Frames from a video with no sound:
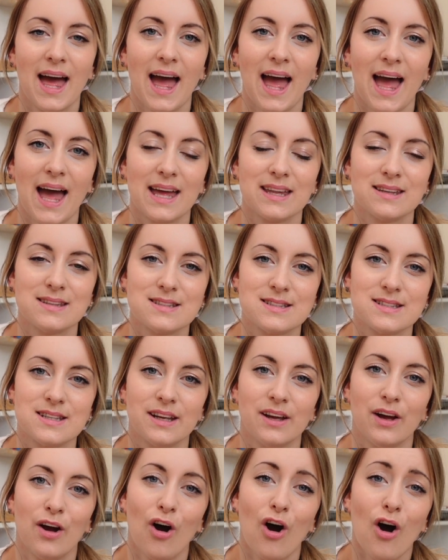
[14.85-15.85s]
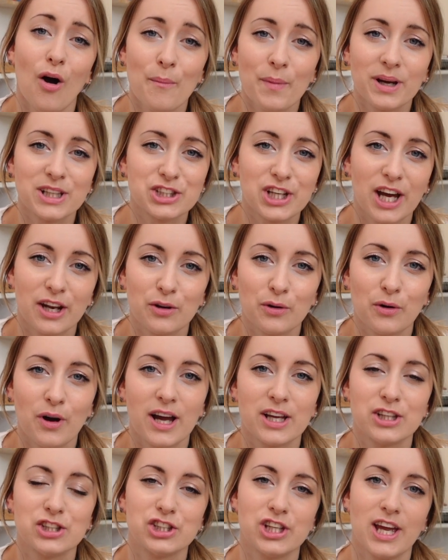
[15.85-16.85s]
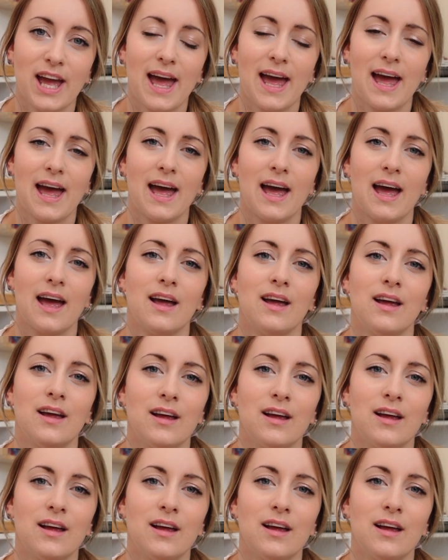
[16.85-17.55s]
and on my channel I share